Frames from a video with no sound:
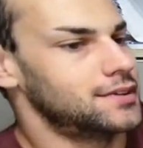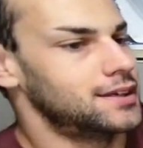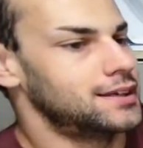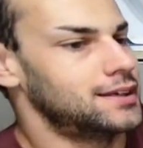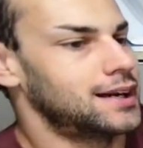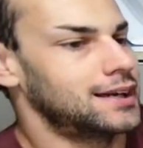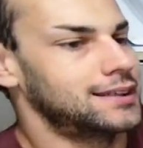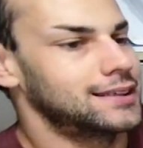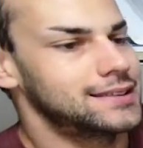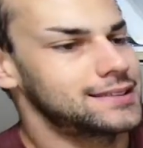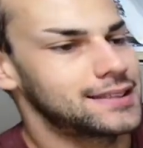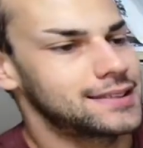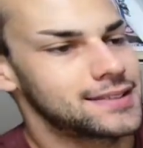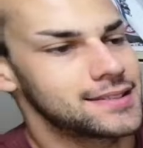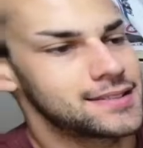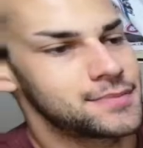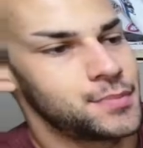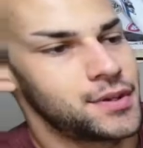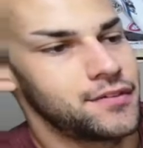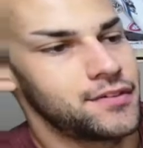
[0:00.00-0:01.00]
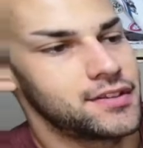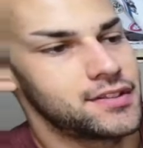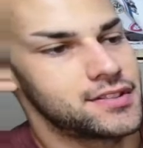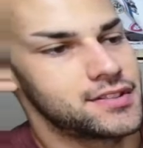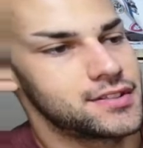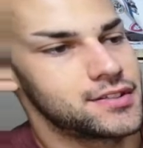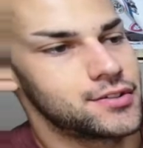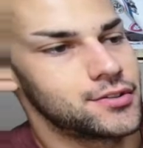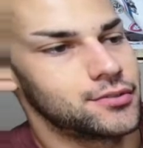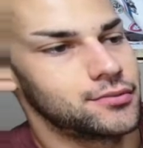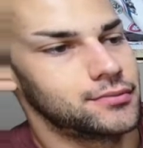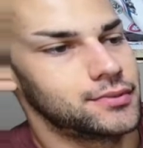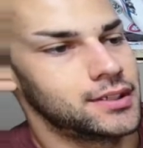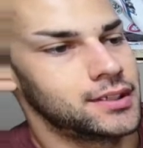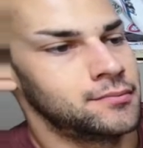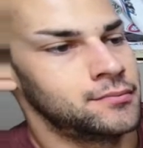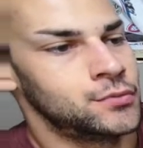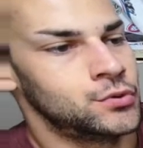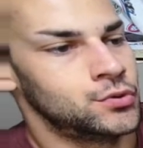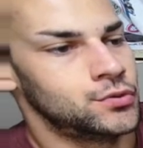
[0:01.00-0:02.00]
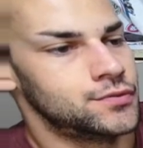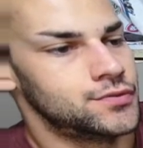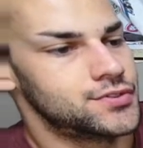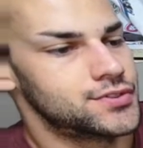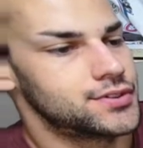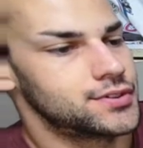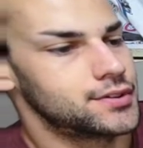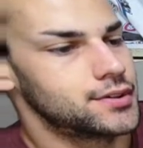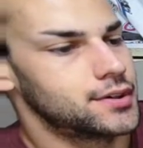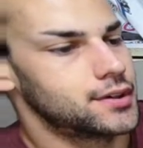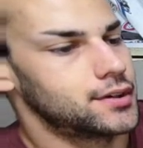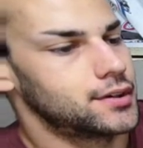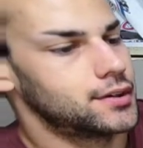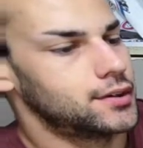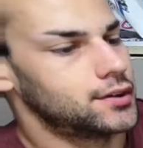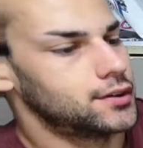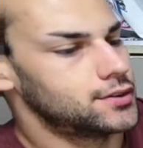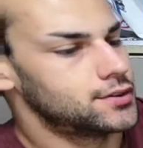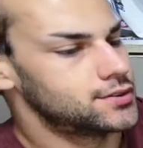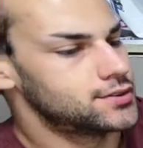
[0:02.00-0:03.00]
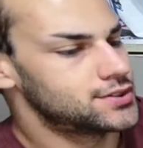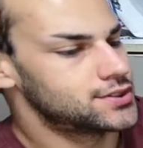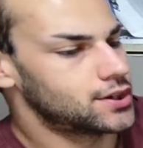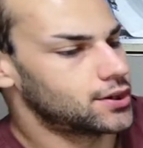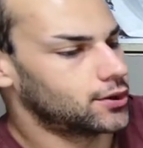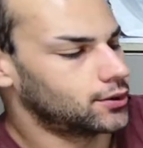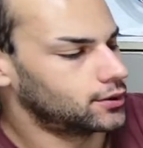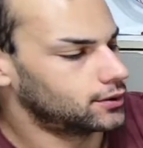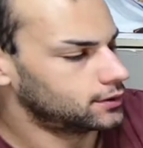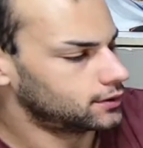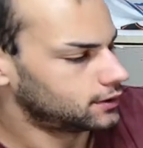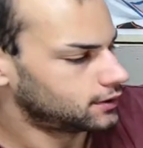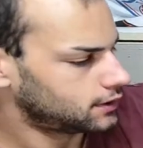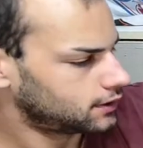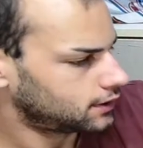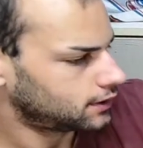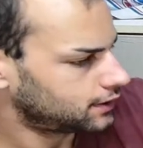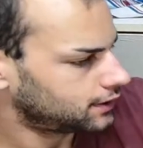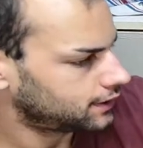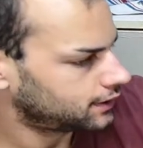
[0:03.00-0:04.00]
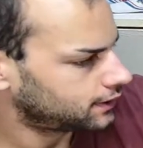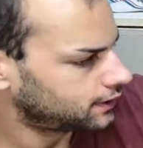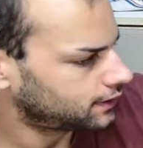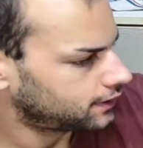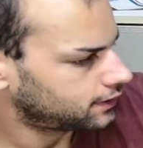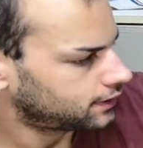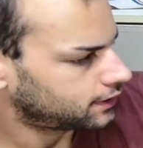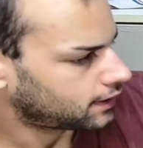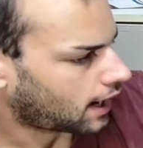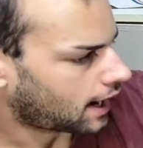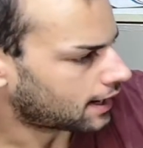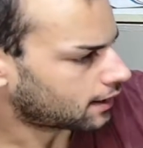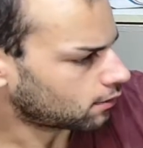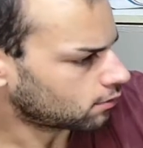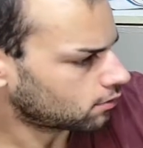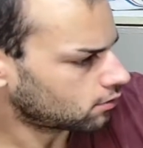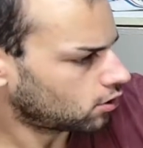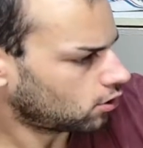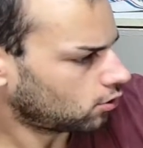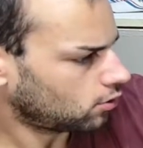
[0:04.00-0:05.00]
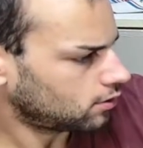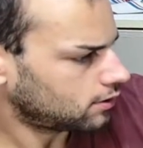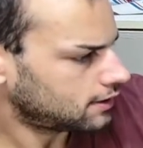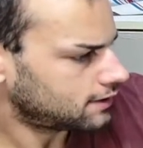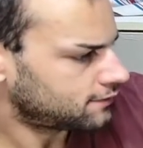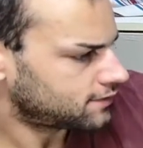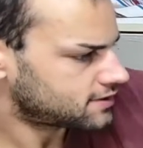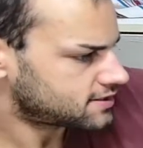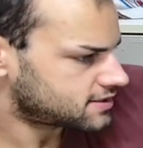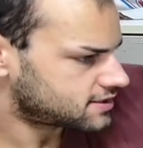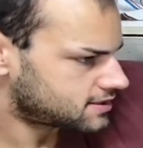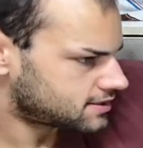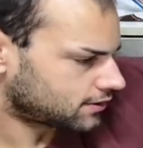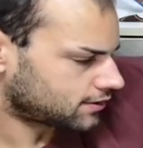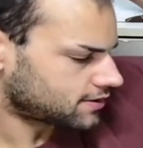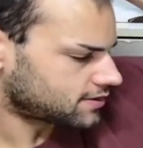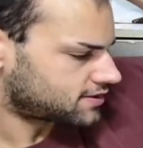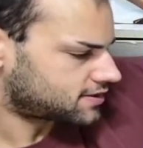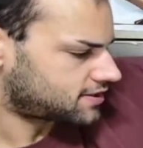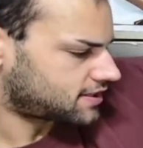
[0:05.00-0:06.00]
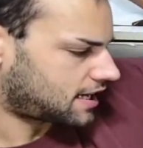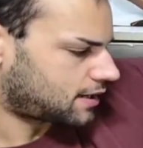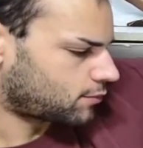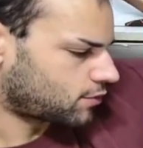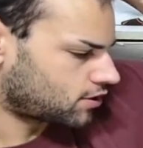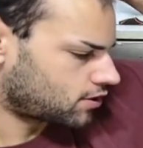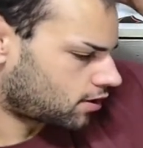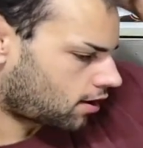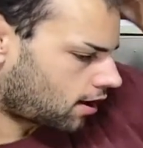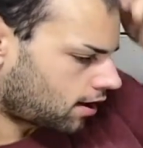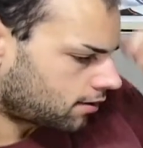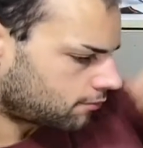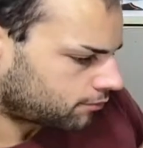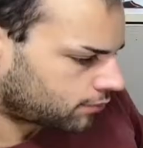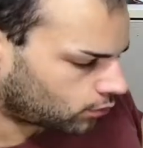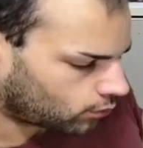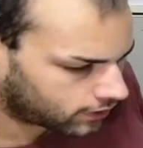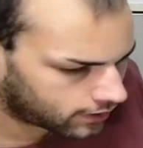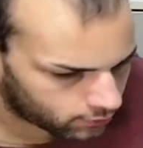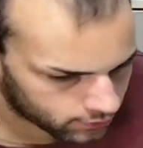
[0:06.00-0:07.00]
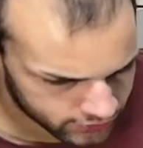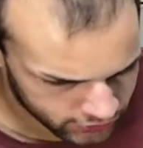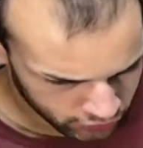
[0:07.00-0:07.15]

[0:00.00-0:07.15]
And I like that this pivots too. It moves. So, I don't know if it's still the same or not, but when I was